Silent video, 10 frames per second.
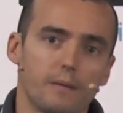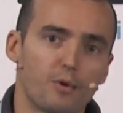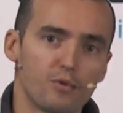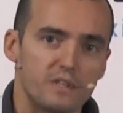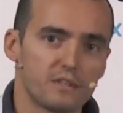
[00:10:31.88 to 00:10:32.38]

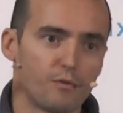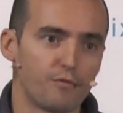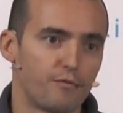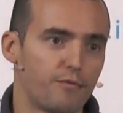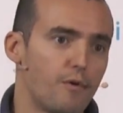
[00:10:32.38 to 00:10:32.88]
process
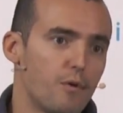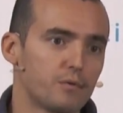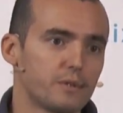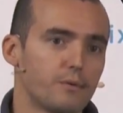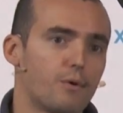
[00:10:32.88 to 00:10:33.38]
of
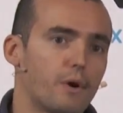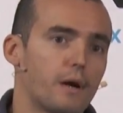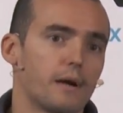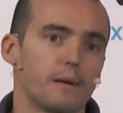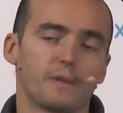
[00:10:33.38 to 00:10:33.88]
thought
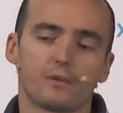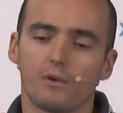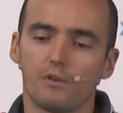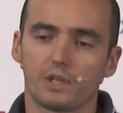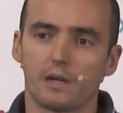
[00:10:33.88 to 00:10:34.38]
or
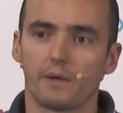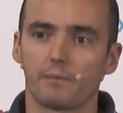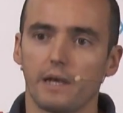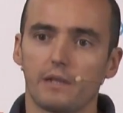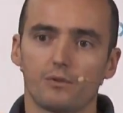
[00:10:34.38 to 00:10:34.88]
methodology can be
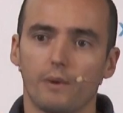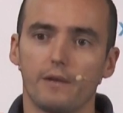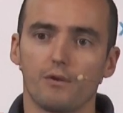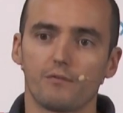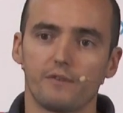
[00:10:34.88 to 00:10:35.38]
applied to
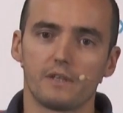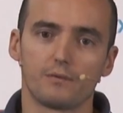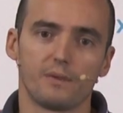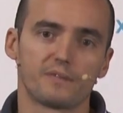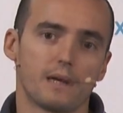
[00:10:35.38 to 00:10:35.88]
any of
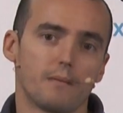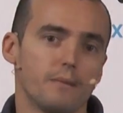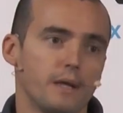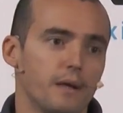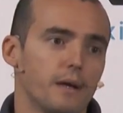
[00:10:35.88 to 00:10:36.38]
these with some